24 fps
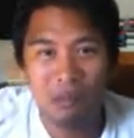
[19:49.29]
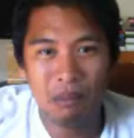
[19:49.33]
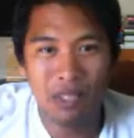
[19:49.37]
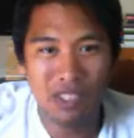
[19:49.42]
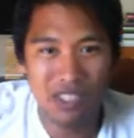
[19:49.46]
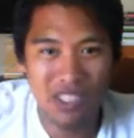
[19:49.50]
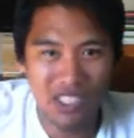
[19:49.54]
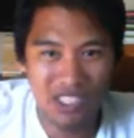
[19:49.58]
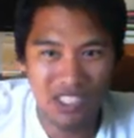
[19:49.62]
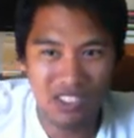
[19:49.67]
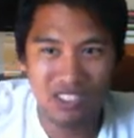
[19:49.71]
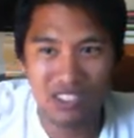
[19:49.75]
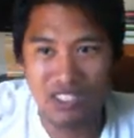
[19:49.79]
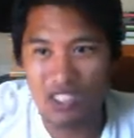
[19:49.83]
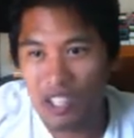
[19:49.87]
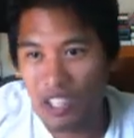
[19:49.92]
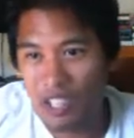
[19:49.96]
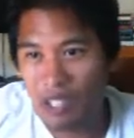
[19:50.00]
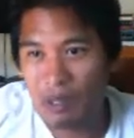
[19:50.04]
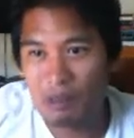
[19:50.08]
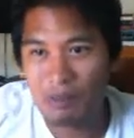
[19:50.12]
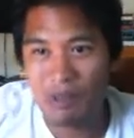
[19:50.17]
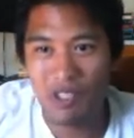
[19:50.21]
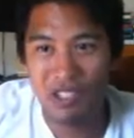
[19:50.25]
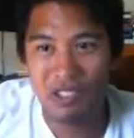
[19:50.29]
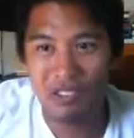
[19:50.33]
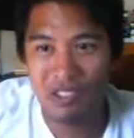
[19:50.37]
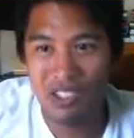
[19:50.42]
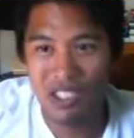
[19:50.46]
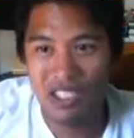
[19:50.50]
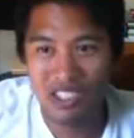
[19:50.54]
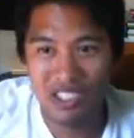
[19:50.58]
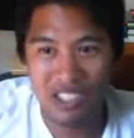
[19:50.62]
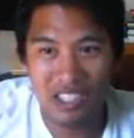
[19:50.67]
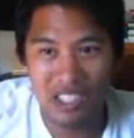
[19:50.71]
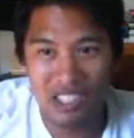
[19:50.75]
particular combo
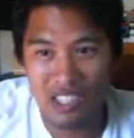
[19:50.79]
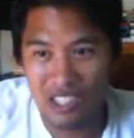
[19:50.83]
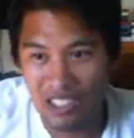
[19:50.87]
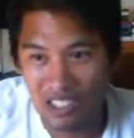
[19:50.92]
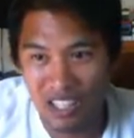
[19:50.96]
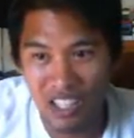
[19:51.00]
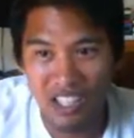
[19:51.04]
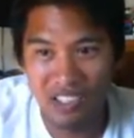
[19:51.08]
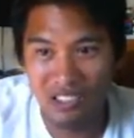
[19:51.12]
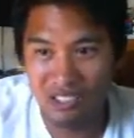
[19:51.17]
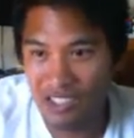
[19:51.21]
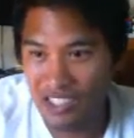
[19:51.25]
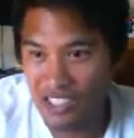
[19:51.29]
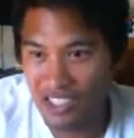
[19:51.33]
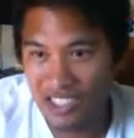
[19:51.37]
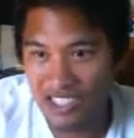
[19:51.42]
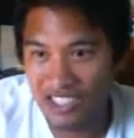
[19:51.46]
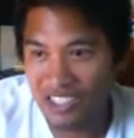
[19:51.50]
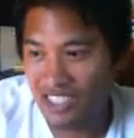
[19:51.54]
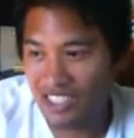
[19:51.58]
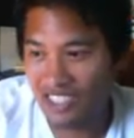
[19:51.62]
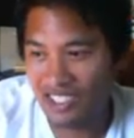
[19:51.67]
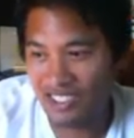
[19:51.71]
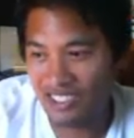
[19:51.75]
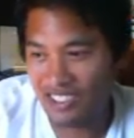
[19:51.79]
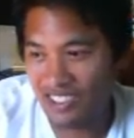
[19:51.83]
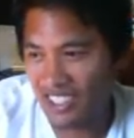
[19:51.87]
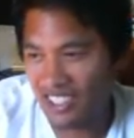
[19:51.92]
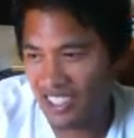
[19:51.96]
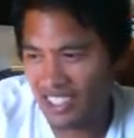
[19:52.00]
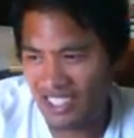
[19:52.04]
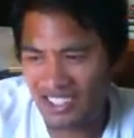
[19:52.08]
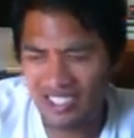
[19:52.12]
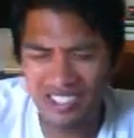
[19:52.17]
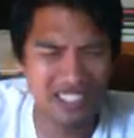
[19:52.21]
with uh, Ludwig the other day.